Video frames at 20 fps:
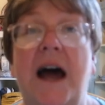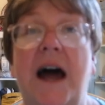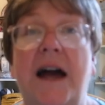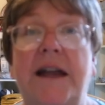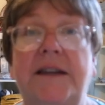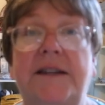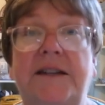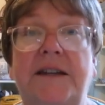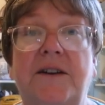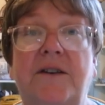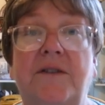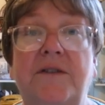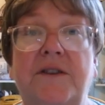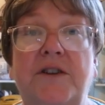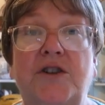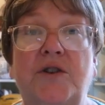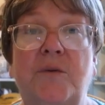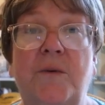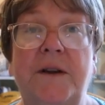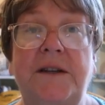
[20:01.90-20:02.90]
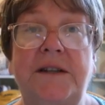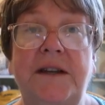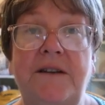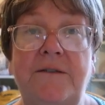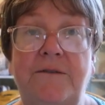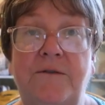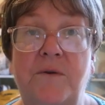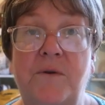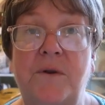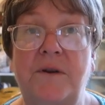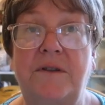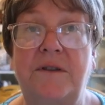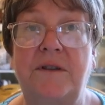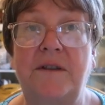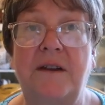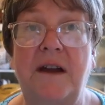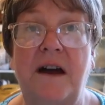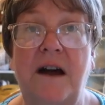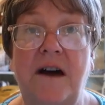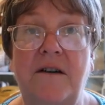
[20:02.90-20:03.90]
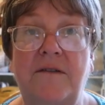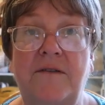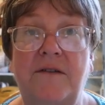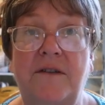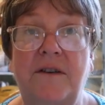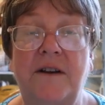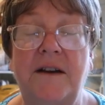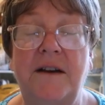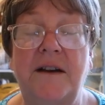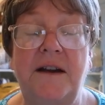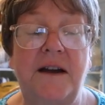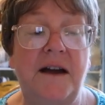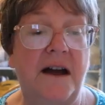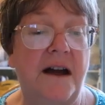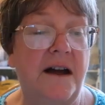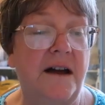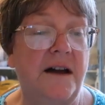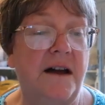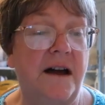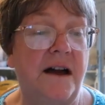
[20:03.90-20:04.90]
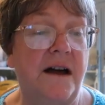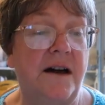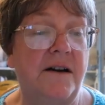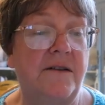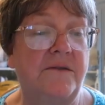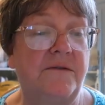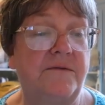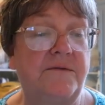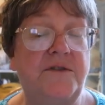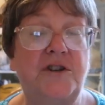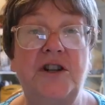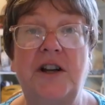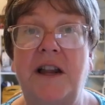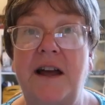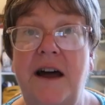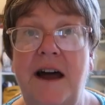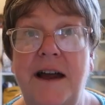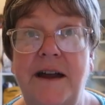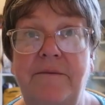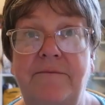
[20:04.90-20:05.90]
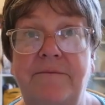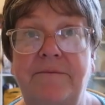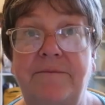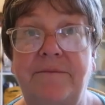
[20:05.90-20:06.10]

until the 24th of, of July.